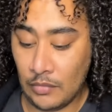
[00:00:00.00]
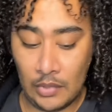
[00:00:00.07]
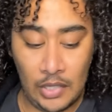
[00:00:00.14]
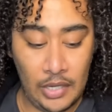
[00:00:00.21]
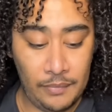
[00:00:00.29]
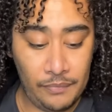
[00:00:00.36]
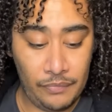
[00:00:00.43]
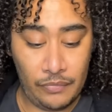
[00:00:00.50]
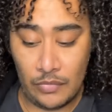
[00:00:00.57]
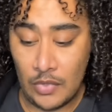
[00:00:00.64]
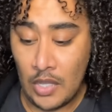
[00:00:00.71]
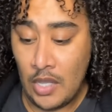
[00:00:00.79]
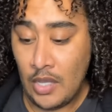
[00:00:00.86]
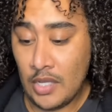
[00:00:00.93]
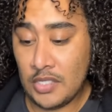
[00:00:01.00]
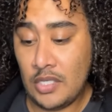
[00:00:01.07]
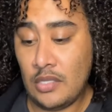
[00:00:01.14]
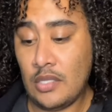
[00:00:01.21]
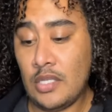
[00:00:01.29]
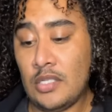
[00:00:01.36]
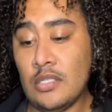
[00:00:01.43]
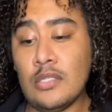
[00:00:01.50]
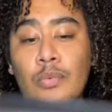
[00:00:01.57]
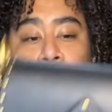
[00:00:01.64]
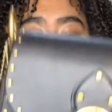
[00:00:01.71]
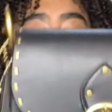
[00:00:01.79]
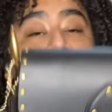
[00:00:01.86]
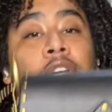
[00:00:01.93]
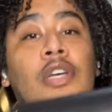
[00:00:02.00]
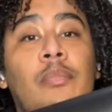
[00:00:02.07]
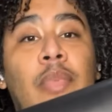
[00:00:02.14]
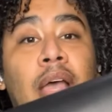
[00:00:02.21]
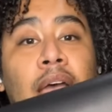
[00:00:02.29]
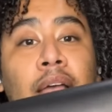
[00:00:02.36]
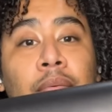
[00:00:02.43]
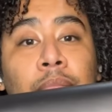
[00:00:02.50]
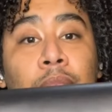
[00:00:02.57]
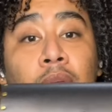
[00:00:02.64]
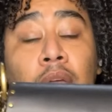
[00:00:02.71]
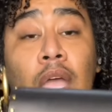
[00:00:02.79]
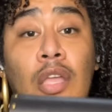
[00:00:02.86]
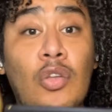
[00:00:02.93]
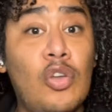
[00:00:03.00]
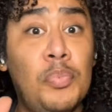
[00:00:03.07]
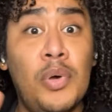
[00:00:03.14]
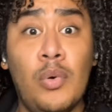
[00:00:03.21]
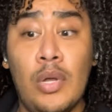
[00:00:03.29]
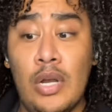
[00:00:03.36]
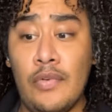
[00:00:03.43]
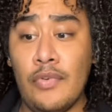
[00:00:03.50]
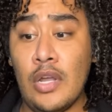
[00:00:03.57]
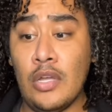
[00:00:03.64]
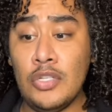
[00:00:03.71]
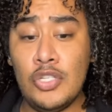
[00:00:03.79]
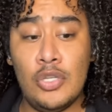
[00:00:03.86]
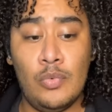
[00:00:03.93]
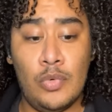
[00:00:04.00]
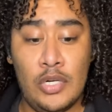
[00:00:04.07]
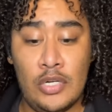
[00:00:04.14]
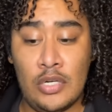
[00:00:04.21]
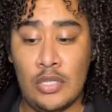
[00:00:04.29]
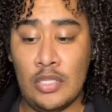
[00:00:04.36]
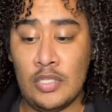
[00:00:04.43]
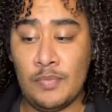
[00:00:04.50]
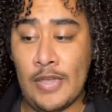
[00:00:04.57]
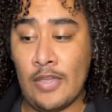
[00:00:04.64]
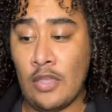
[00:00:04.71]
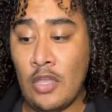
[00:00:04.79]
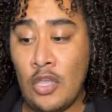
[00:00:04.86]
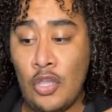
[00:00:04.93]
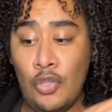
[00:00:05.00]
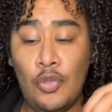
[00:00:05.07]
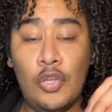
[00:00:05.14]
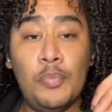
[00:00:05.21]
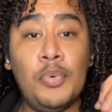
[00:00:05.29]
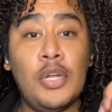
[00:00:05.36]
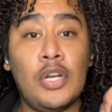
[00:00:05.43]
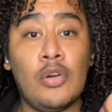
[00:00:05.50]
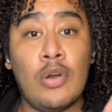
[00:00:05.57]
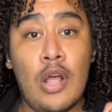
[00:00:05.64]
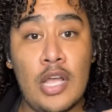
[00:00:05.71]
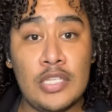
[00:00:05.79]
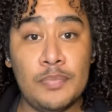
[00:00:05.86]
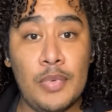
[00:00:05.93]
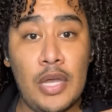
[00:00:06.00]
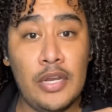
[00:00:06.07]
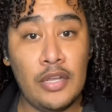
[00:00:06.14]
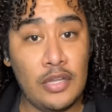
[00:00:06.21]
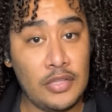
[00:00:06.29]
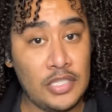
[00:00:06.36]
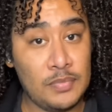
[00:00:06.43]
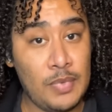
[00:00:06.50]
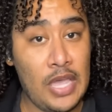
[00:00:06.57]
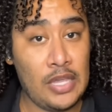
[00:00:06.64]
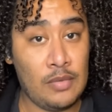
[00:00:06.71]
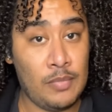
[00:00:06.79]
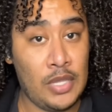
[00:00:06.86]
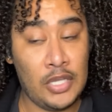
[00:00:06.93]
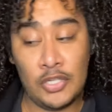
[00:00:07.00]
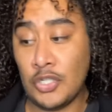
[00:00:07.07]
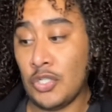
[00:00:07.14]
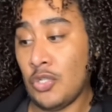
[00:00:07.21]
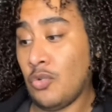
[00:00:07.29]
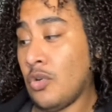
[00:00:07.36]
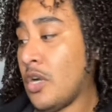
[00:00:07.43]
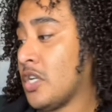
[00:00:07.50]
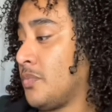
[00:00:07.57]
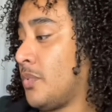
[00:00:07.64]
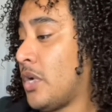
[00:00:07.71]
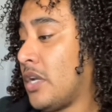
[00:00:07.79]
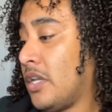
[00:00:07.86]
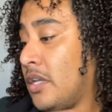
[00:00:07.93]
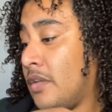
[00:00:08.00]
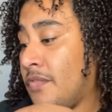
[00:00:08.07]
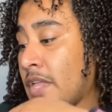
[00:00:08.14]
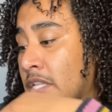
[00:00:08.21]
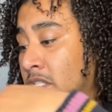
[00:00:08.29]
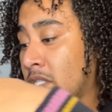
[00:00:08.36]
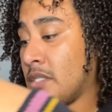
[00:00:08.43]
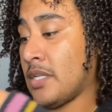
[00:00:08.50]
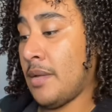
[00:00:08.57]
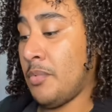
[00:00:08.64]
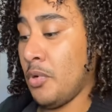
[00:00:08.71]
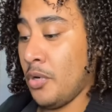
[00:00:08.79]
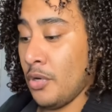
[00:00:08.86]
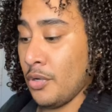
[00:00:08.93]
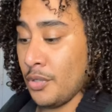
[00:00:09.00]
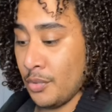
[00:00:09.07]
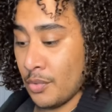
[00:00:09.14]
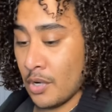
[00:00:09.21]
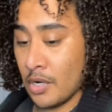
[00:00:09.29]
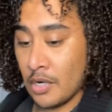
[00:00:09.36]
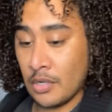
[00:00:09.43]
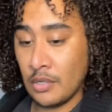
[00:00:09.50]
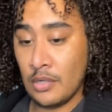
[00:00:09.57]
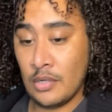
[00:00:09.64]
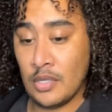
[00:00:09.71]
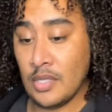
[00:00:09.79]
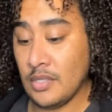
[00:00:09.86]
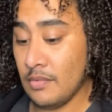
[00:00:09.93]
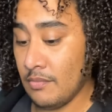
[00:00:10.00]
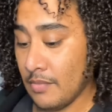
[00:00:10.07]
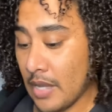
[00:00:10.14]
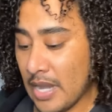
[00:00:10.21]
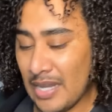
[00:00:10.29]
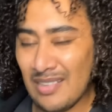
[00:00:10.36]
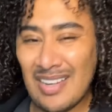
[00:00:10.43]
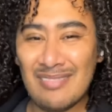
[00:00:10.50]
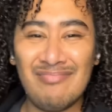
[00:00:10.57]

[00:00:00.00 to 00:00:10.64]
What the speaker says: Okay? And see, this is a really good bag. And you could put whatever else you wanted on this bag. You could put a crossbody on this bag and make it just a crossbody if that's the type of girl you are. I